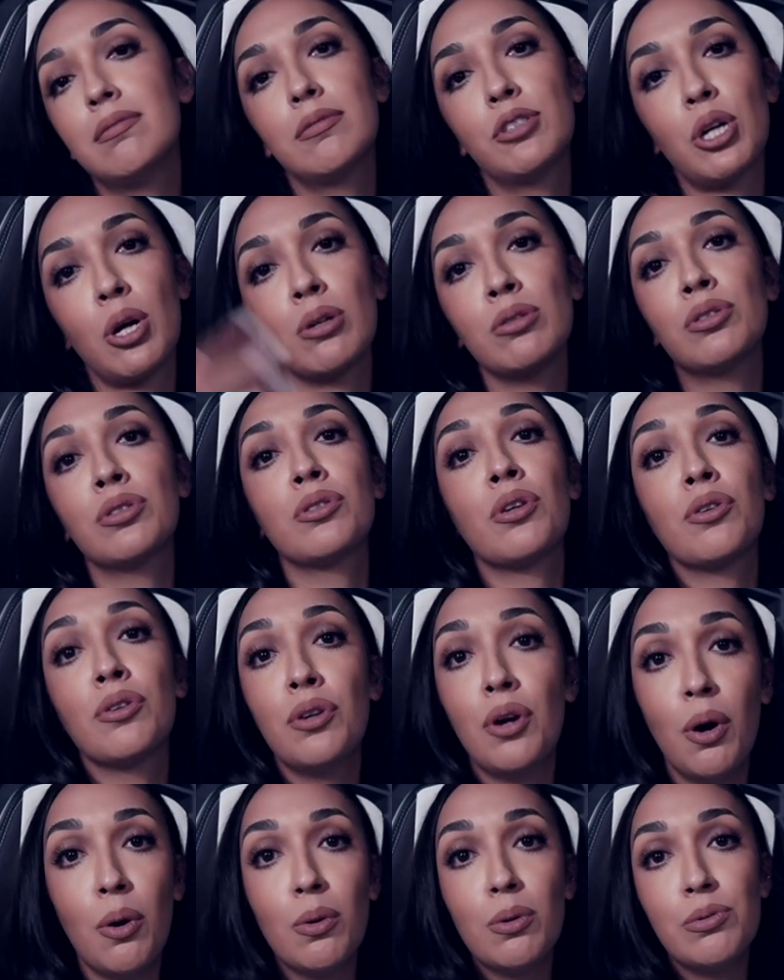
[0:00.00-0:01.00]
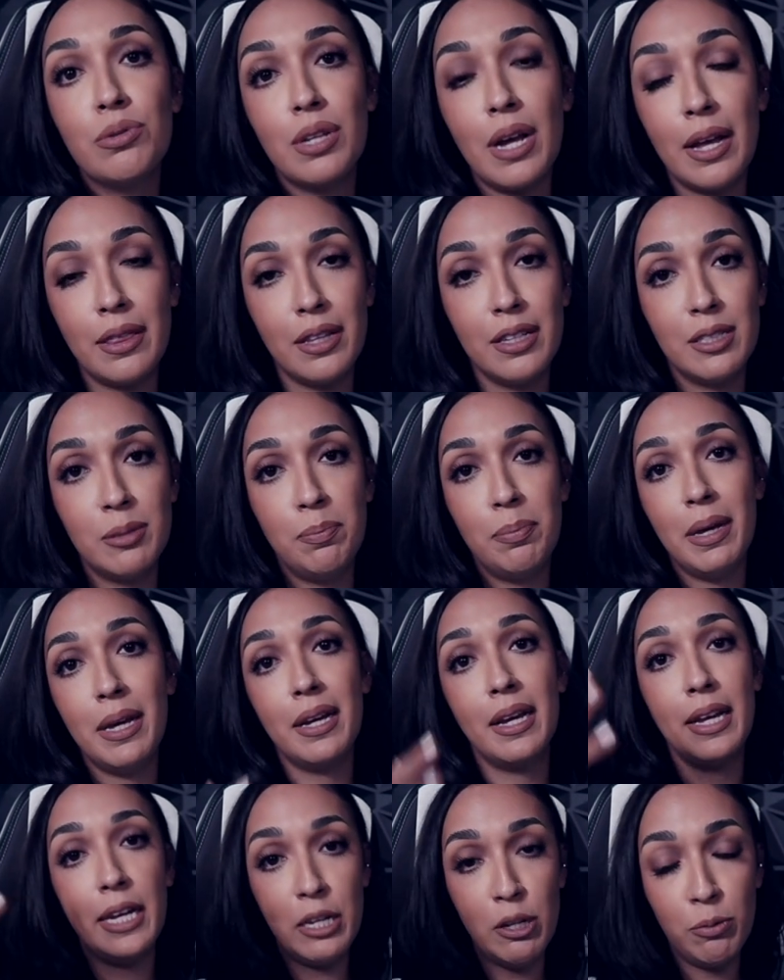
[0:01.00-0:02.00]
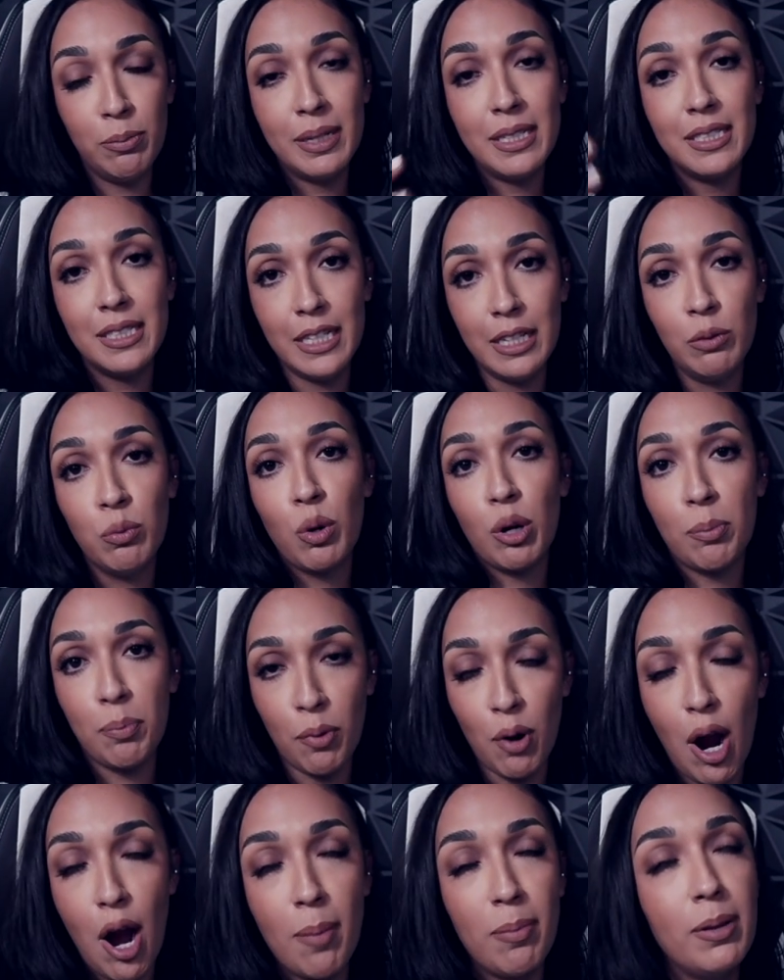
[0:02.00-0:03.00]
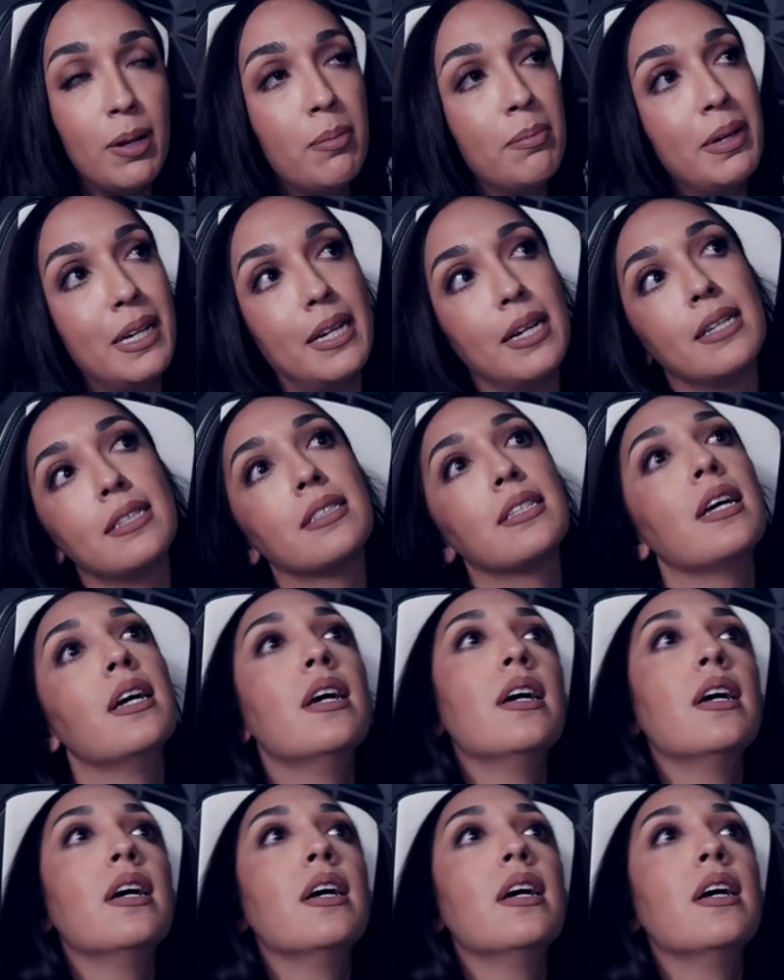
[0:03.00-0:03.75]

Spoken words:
turns their nose at this big human T-word problem, because